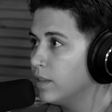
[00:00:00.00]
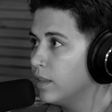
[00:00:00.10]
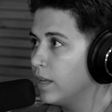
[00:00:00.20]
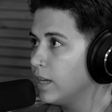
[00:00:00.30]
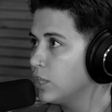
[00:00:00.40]

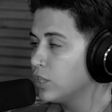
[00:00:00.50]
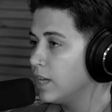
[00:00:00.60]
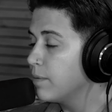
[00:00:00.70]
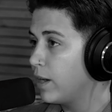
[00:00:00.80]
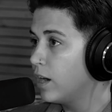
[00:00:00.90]
like just
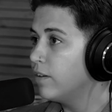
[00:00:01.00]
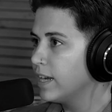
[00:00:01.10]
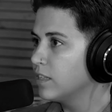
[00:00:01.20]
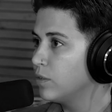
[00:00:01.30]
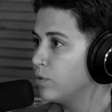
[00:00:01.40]
take my heart rate
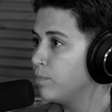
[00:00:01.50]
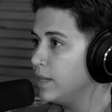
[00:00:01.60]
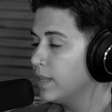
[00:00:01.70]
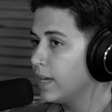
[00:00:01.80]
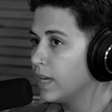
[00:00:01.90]
because it would
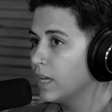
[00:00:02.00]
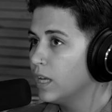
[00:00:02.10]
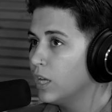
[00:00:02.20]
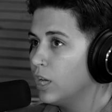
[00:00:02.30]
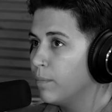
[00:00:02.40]
be like
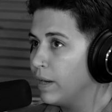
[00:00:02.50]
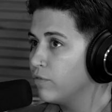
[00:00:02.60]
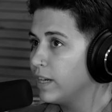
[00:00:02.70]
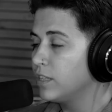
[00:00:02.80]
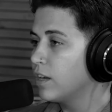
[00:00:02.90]
my
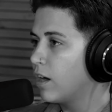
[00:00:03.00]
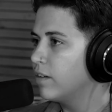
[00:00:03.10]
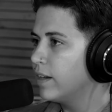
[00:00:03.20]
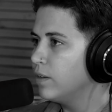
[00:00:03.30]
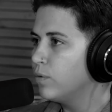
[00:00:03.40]
resting heart rate.